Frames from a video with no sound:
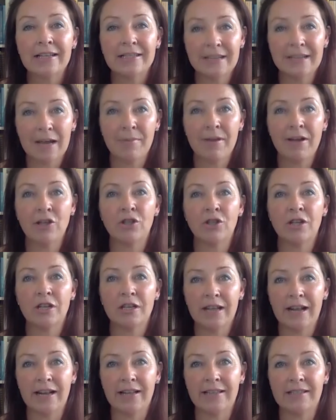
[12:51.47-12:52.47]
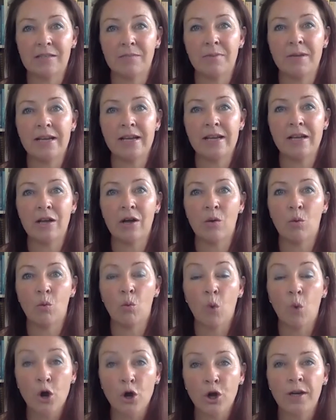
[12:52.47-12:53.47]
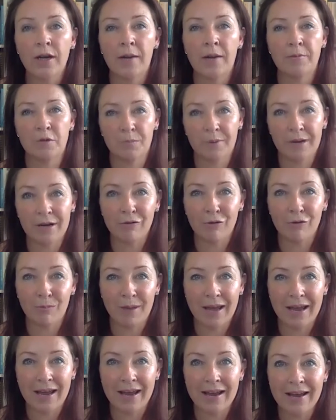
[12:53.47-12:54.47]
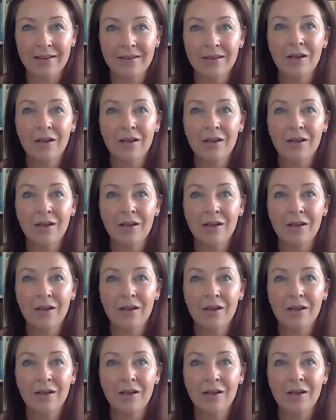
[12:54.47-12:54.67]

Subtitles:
damage that needs to be woken up to be repaired